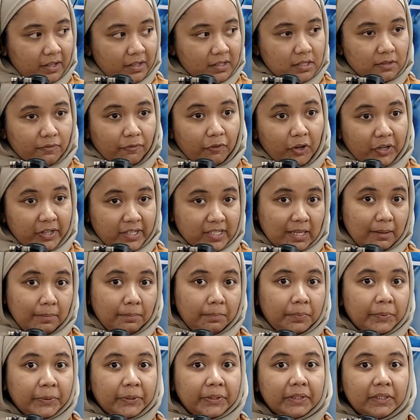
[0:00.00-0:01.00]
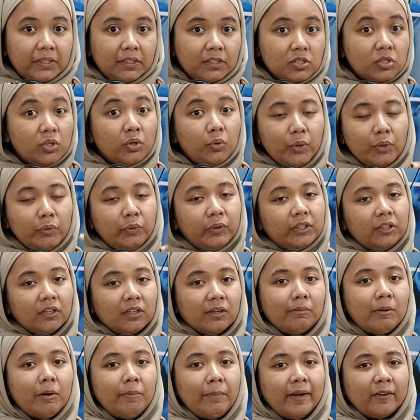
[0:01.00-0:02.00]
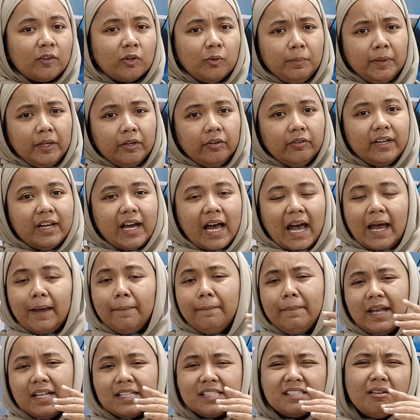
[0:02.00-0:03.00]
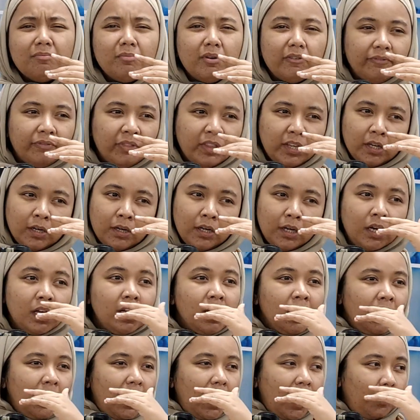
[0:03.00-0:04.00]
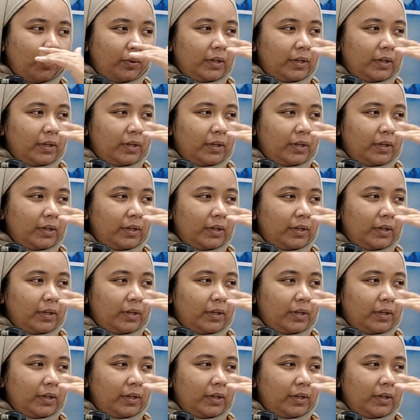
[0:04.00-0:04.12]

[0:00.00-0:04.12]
for example, so when we talk about microplate reader, I bet some of our